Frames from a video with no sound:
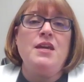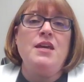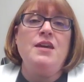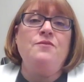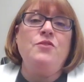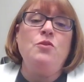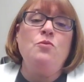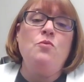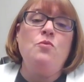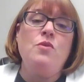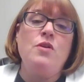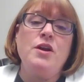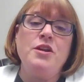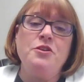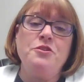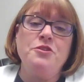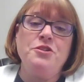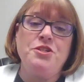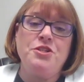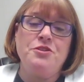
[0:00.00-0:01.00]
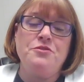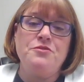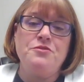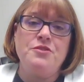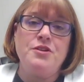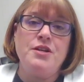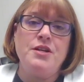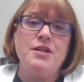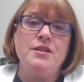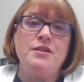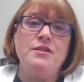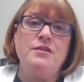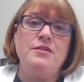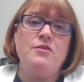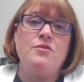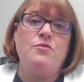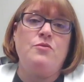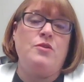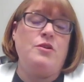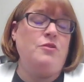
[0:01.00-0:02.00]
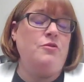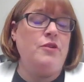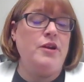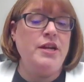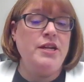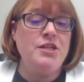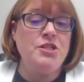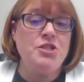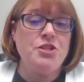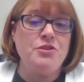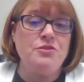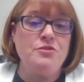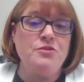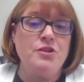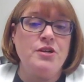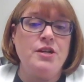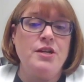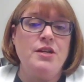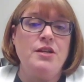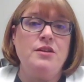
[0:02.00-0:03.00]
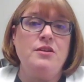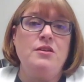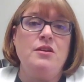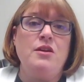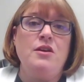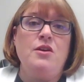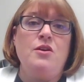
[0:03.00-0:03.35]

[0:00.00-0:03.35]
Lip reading: If you want your children or grandchildren,